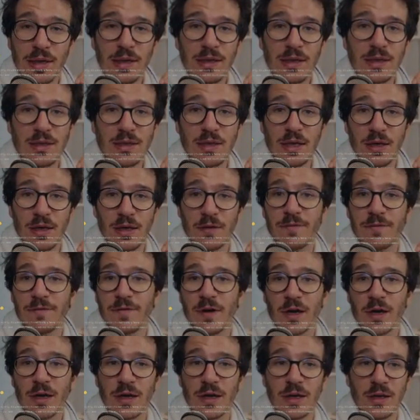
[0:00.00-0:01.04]
saying
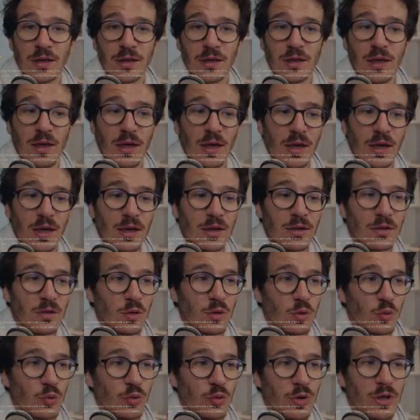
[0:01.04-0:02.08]
fuck it and
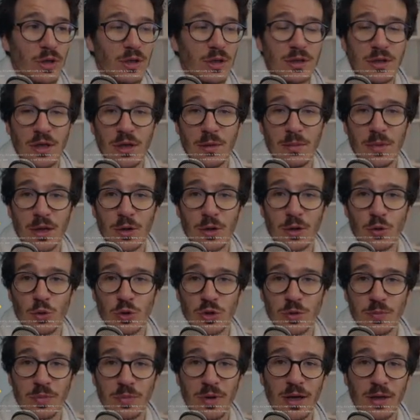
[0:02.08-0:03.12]
releasing my
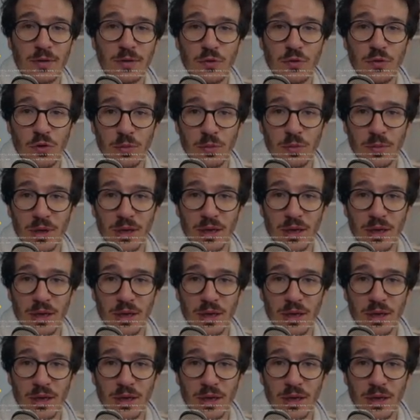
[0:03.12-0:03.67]
course platform